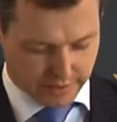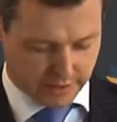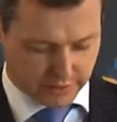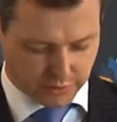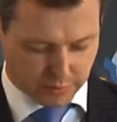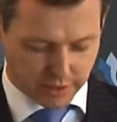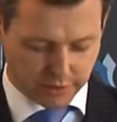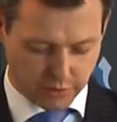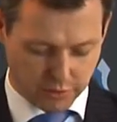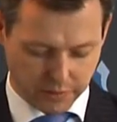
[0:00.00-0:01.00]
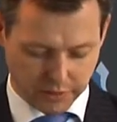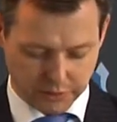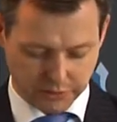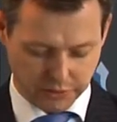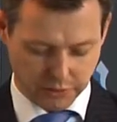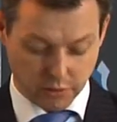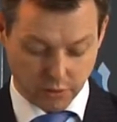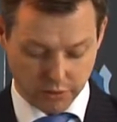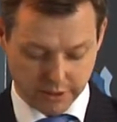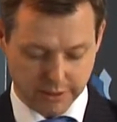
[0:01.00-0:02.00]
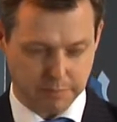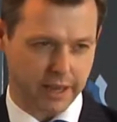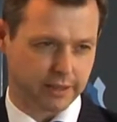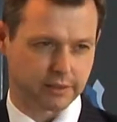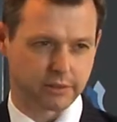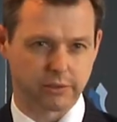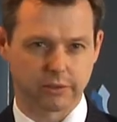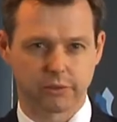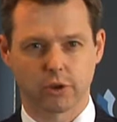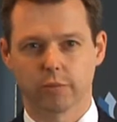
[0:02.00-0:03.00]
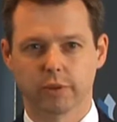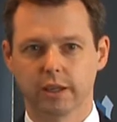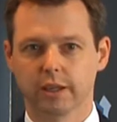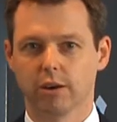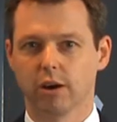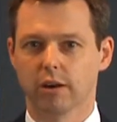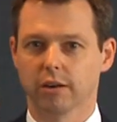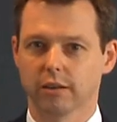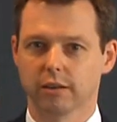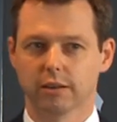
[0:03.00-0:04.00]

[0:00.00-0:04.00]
As you might know, there is an ongoing debate in Germany on